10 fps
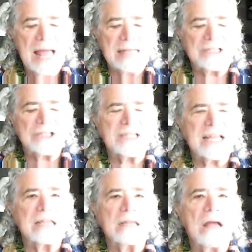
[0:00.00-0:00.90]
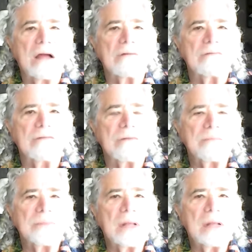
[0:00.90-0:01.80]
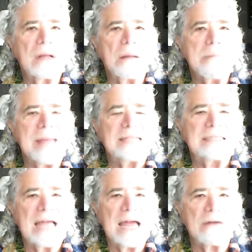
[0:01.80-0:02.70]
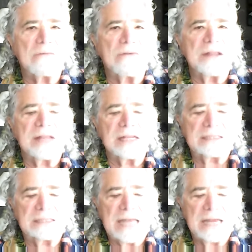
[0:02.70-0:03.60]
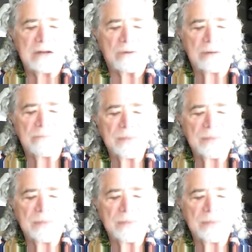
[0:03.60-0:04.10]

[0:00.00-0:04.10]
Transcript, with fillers: And she said, love makes everything sacred